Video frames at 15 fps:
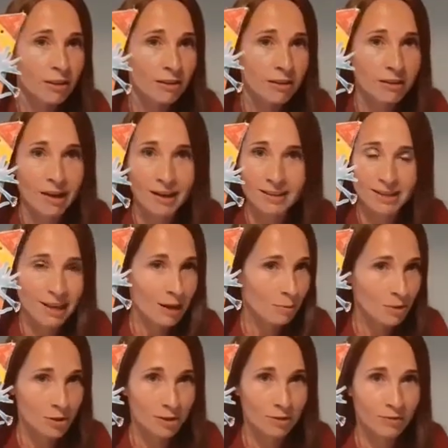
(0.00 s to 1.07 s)
then that is
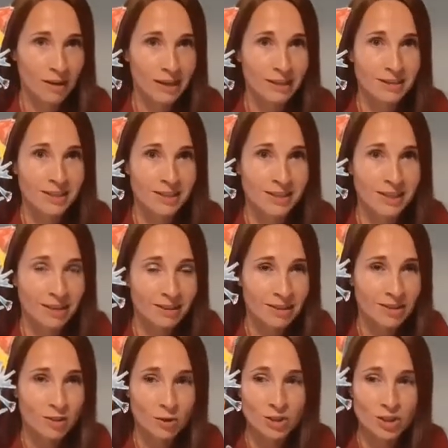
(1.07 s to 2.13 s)
absolutely fine to stick things
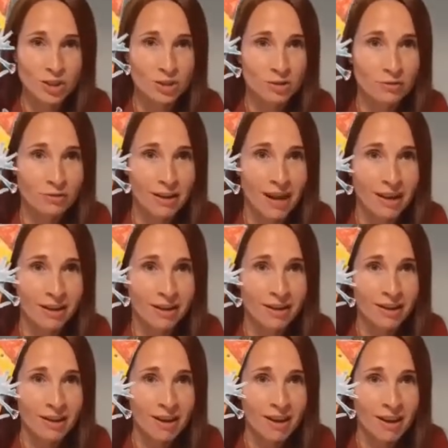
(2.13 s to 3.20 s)
onto your flag.
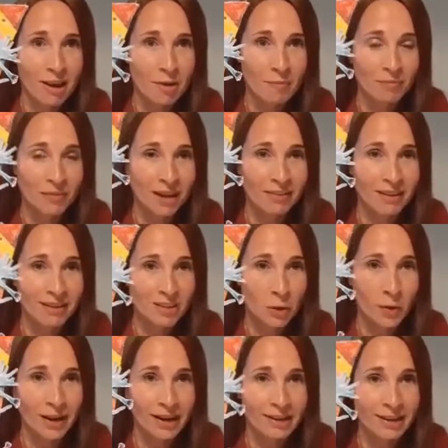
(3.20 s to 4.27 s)
And that's
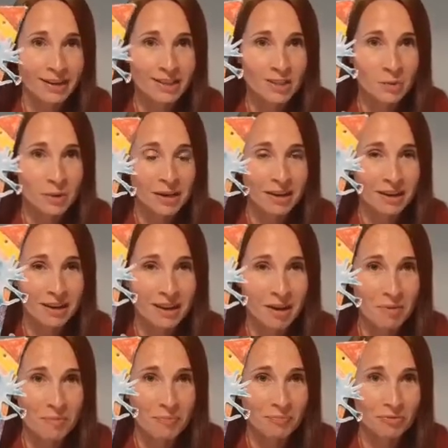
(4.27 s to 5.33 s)
quite a nice way
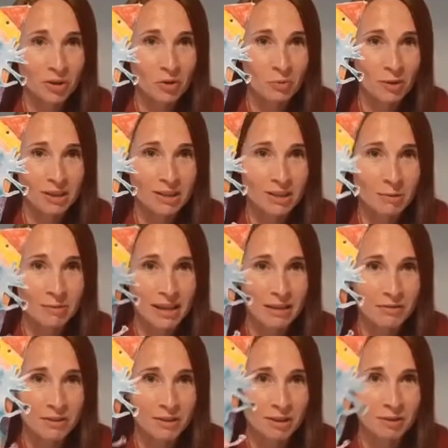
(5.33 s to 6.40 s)
of bringing some
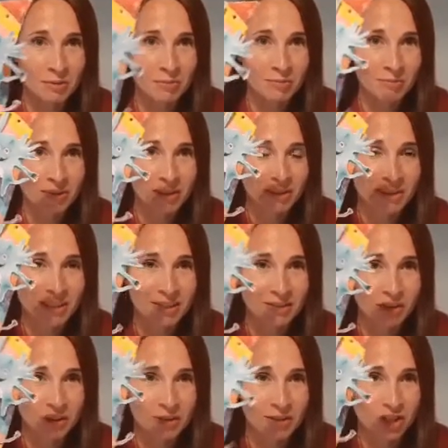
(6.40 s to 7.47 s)
life to it, because they've
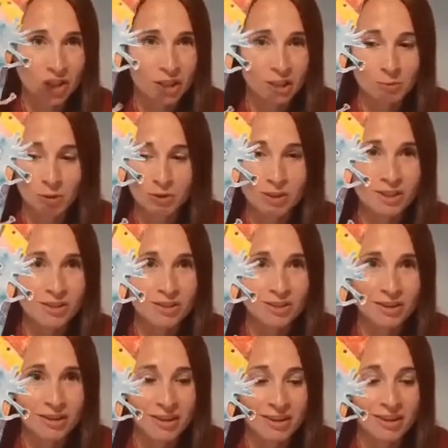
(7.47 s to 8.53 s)
got the cheeky monsters
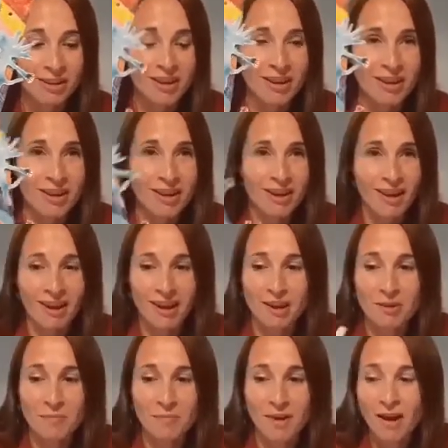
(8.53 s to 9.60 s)
on
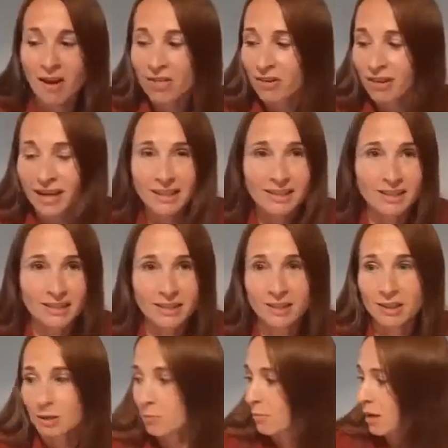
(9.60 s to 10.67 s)
it. Other
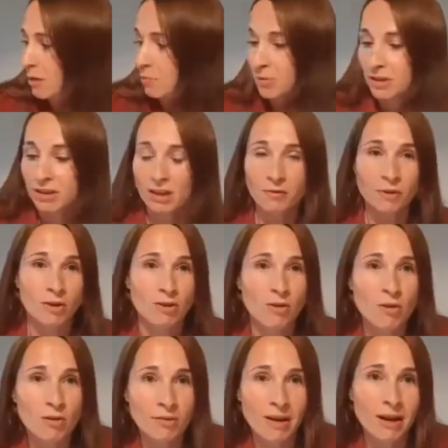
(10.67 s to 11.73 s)
ideas might be, if you're
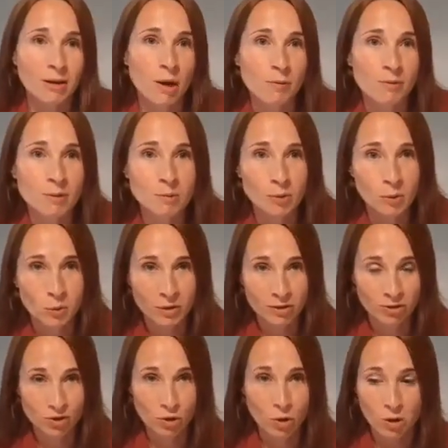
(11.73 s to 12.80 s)
not that comfortable with
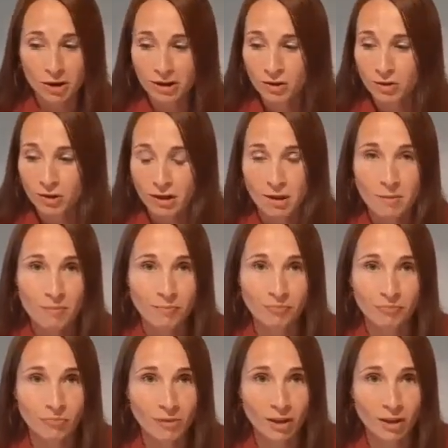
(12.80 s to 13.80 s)
drawing